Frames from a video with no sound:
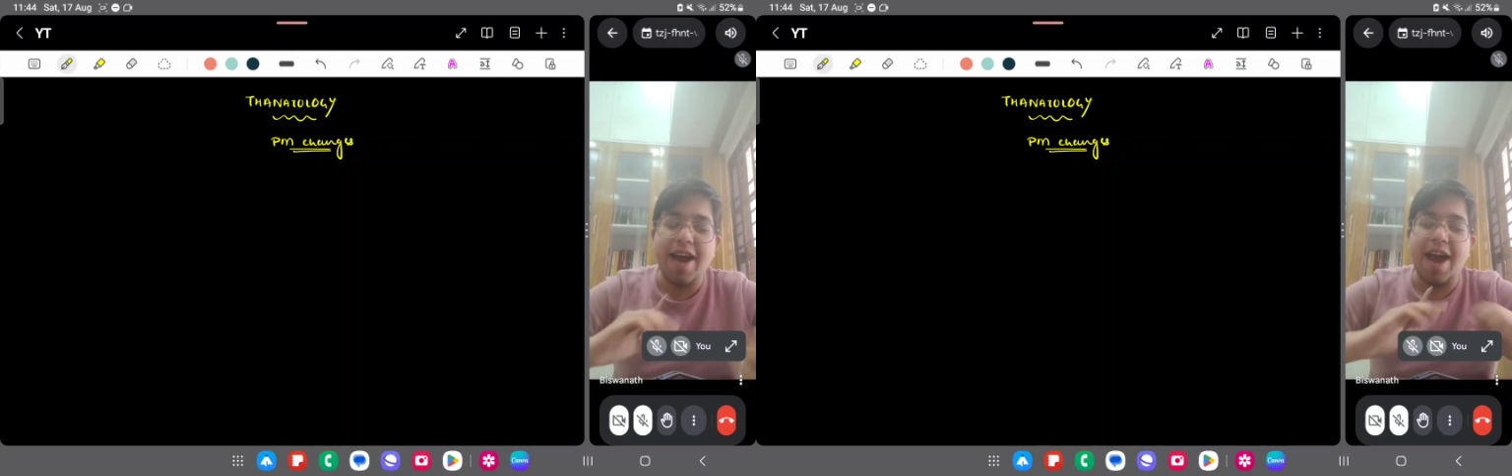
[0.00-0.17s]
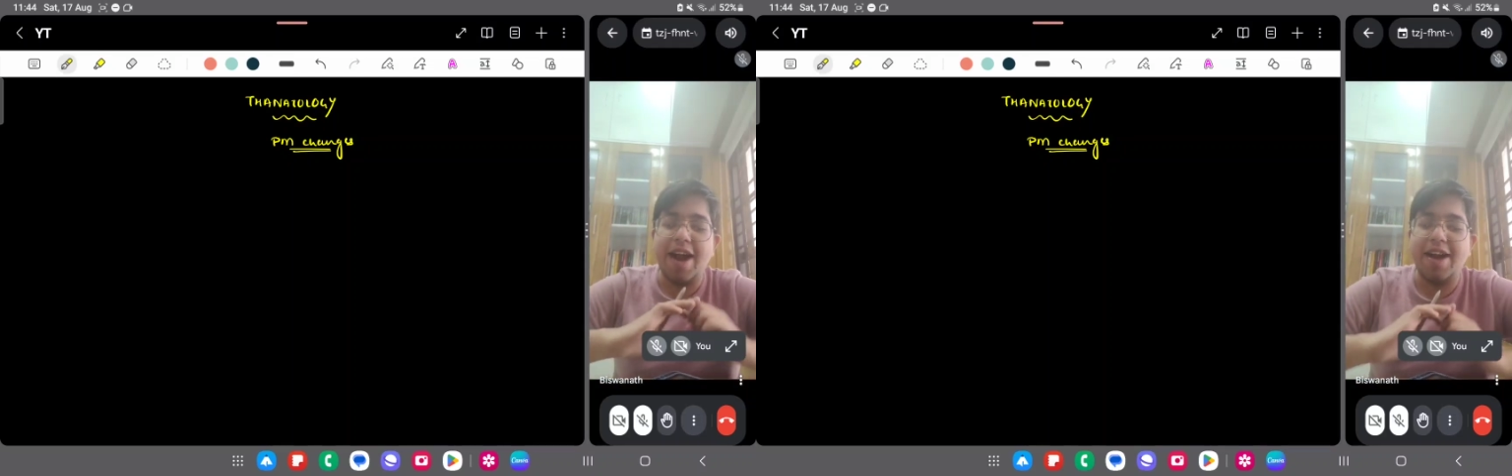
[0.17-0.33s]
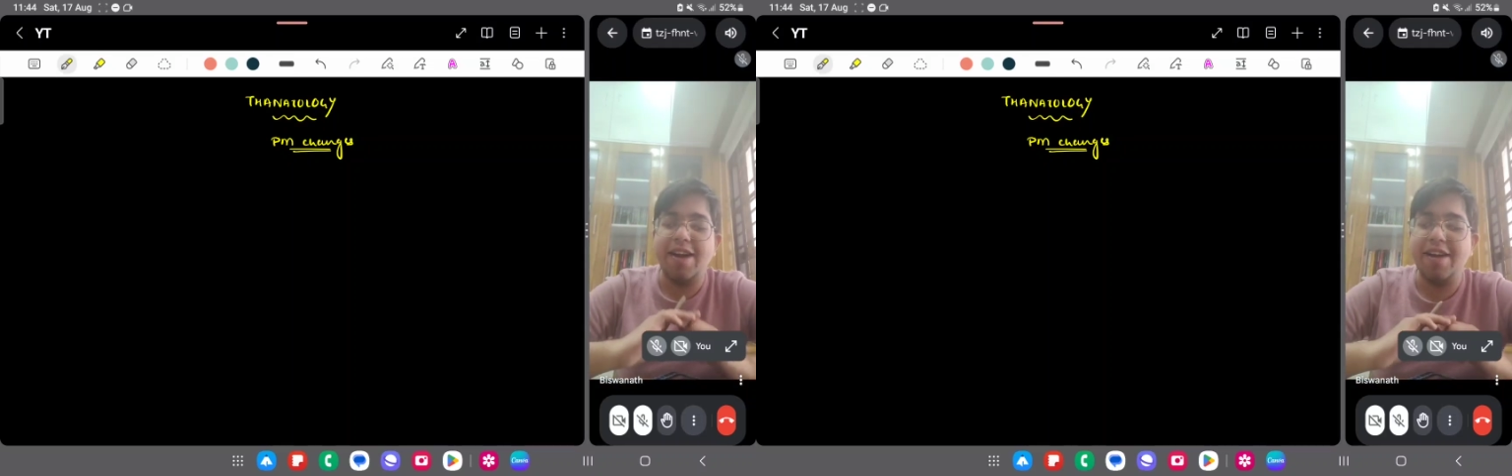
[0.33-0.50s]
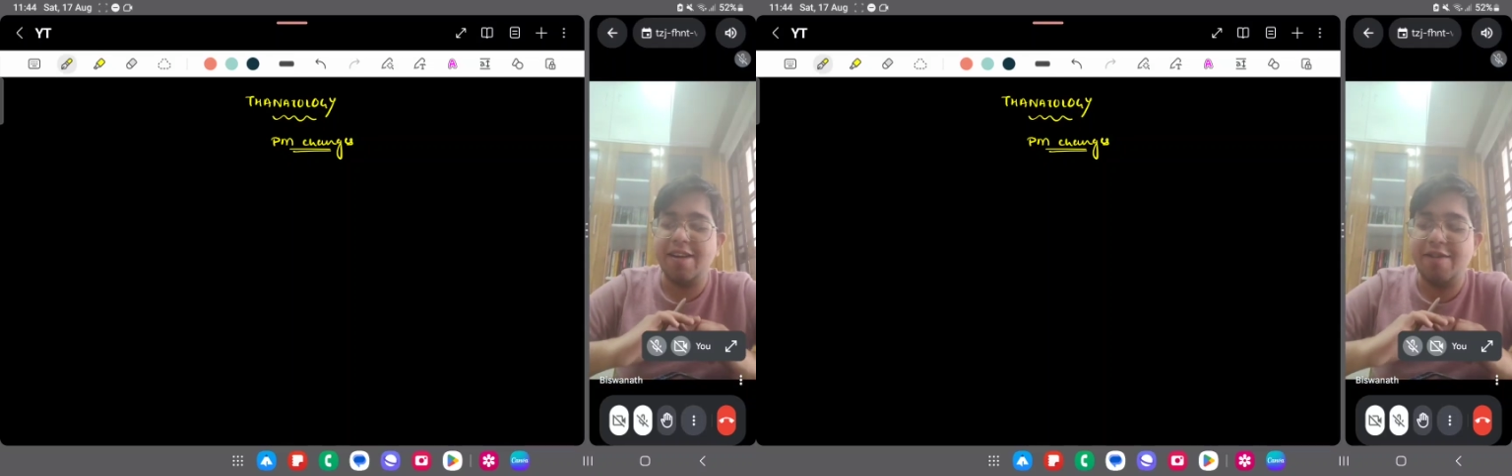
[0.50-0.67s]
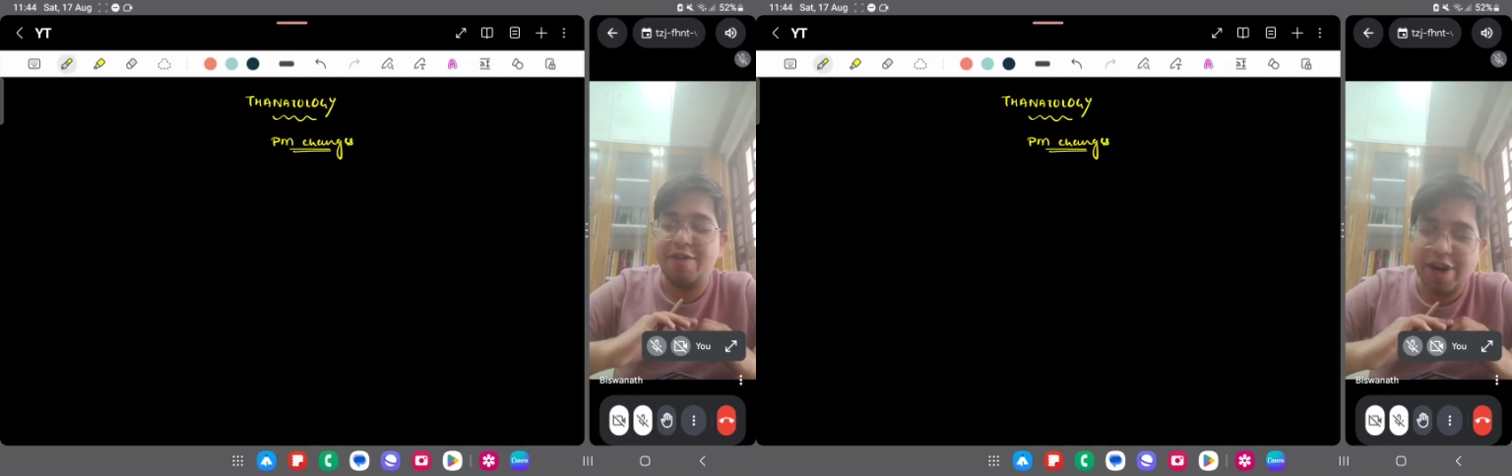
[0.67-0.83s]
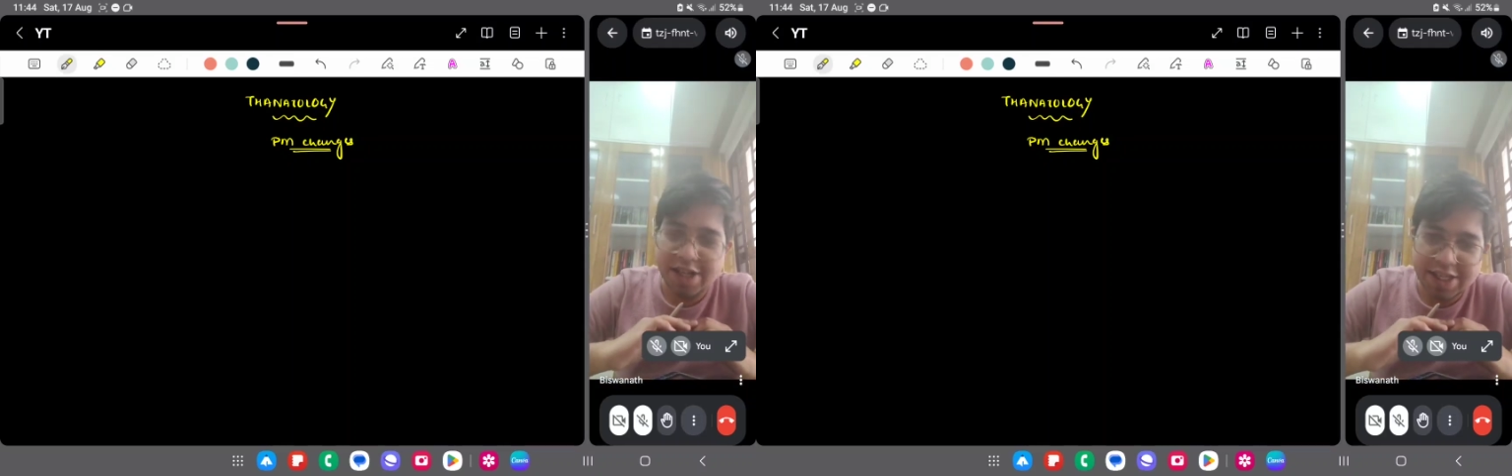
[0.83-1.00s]
and
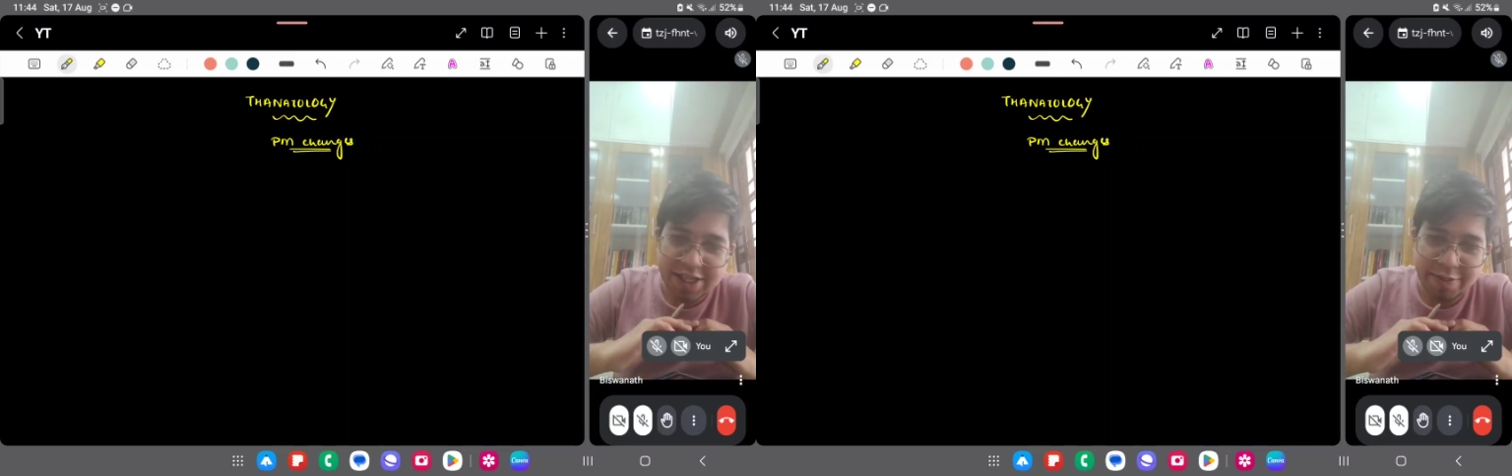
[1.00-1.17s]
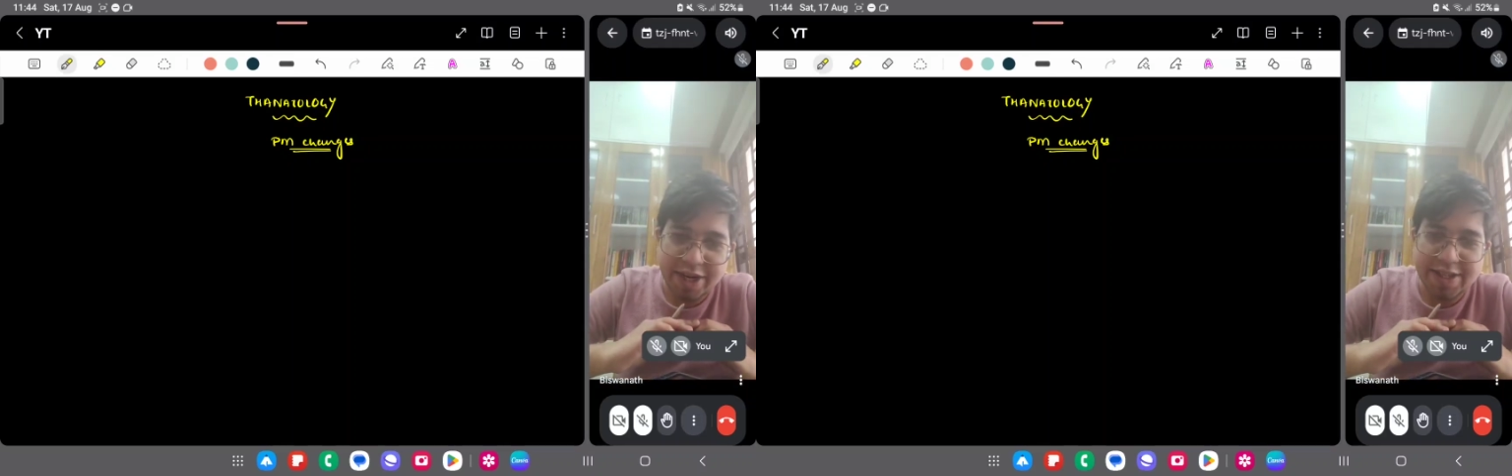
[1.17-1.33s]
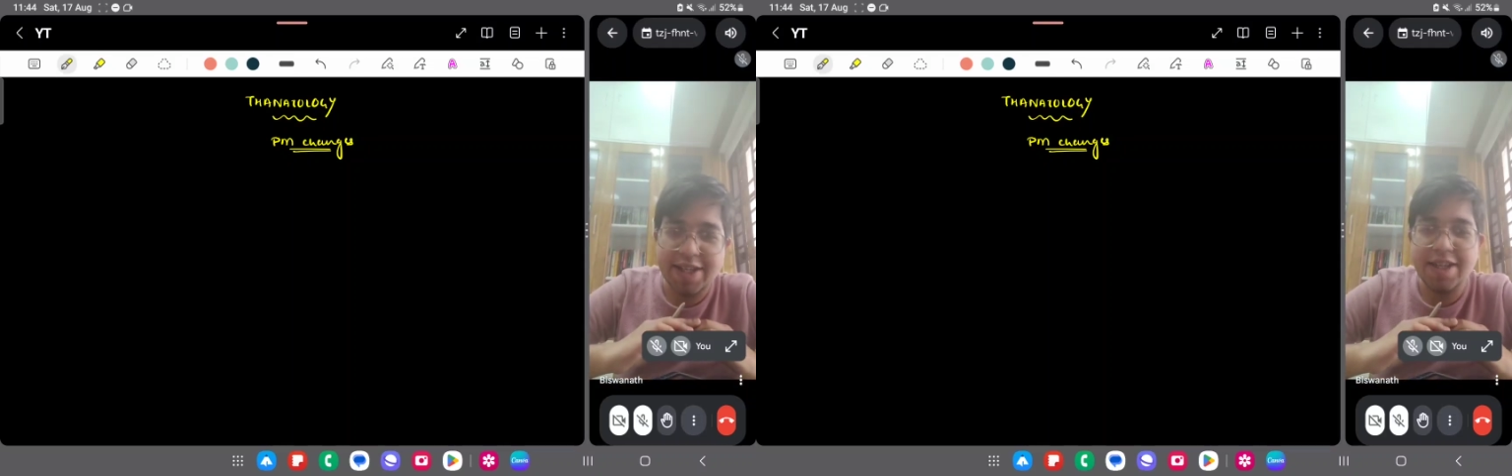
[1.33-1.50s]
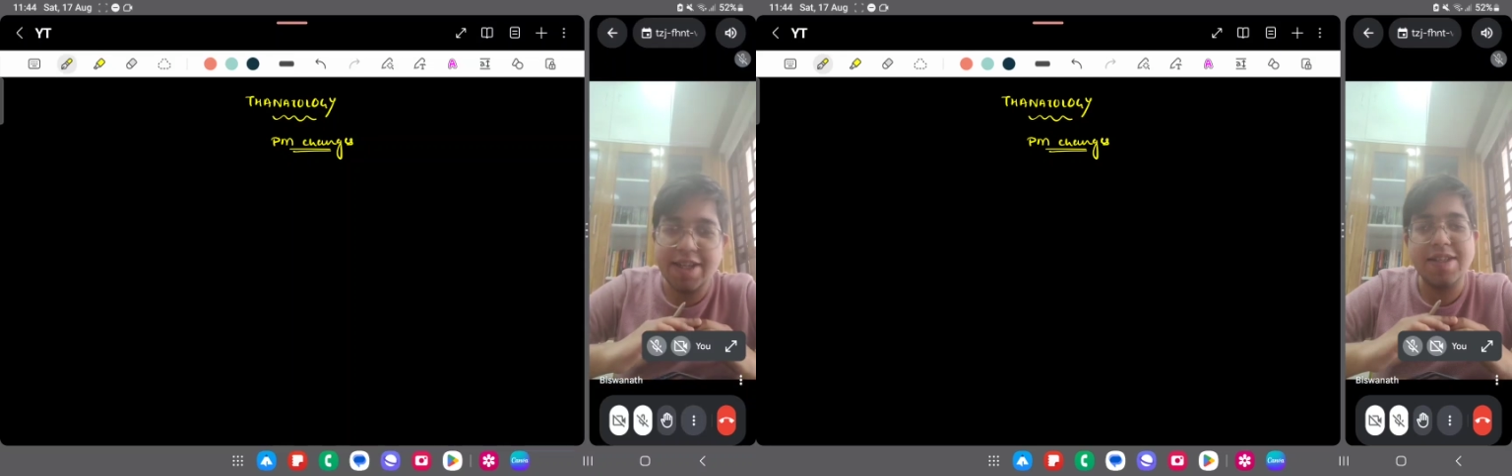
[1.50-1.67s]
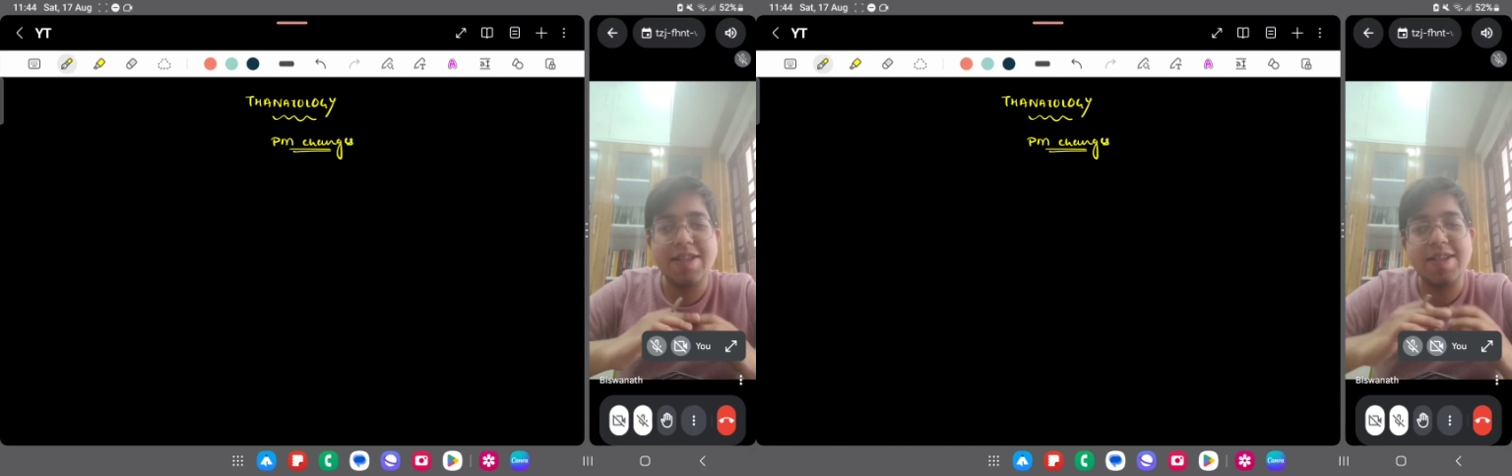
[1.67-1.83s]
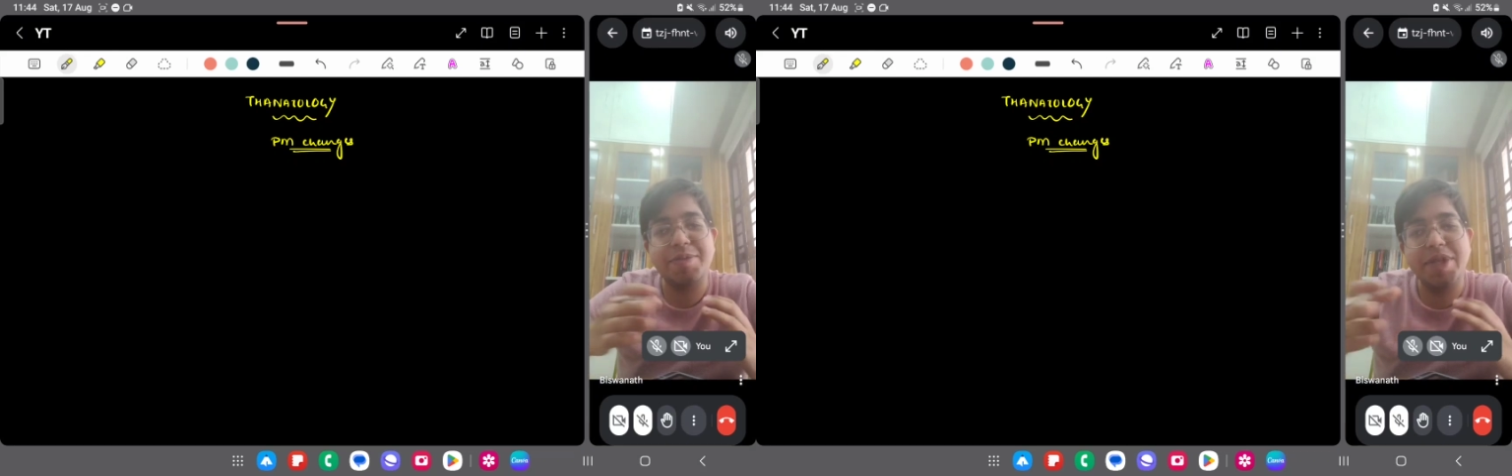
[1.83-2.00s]
forensic medicine
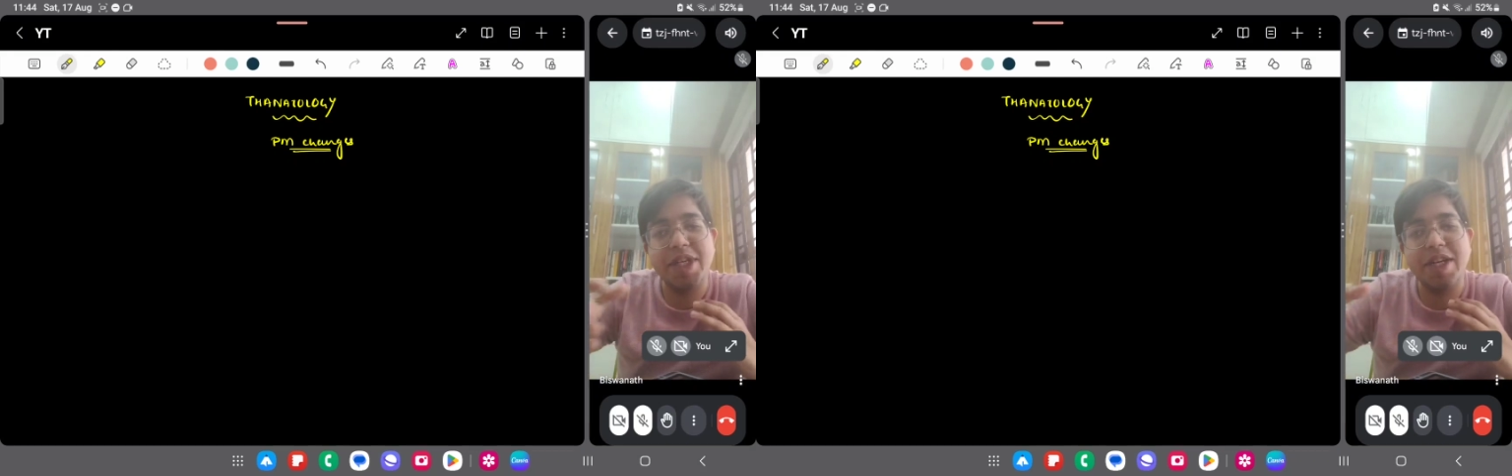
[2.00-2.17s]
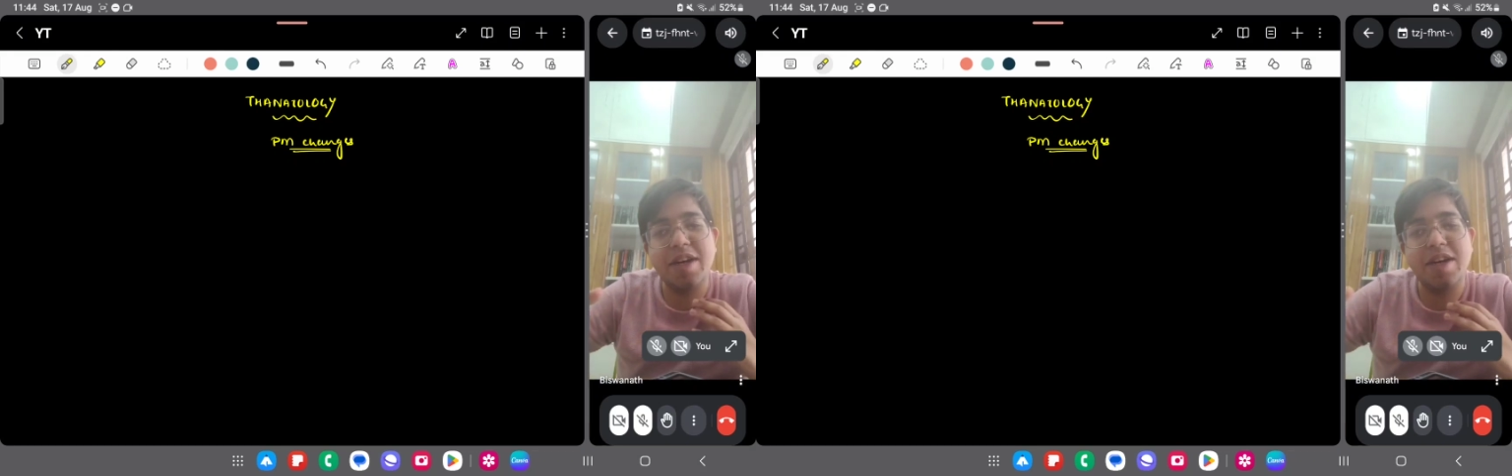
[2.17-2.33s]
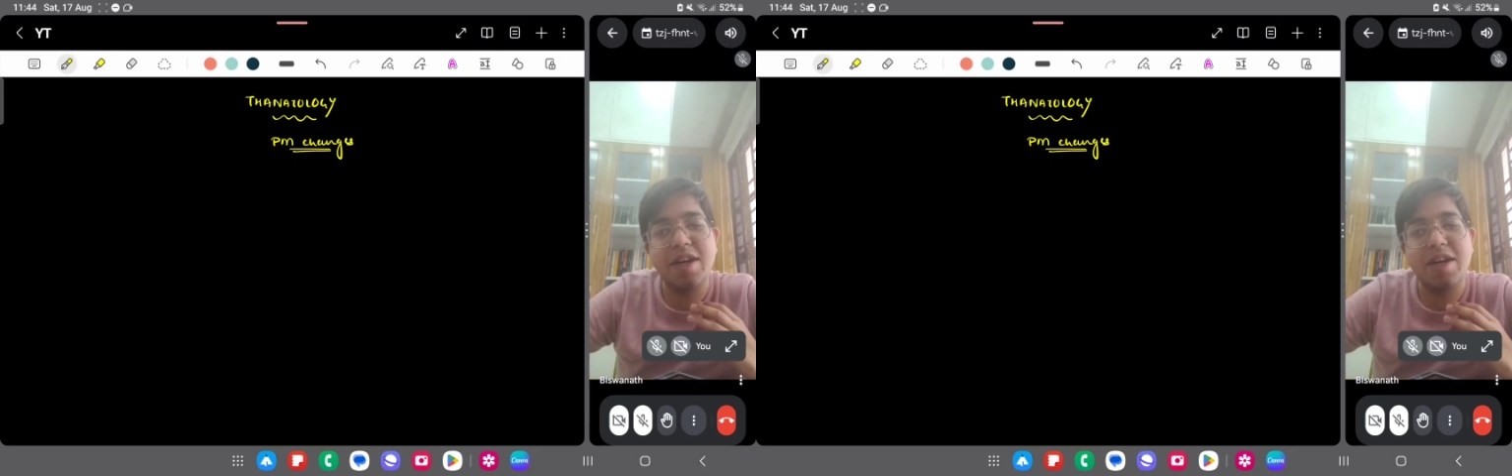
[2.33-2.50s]
is a subject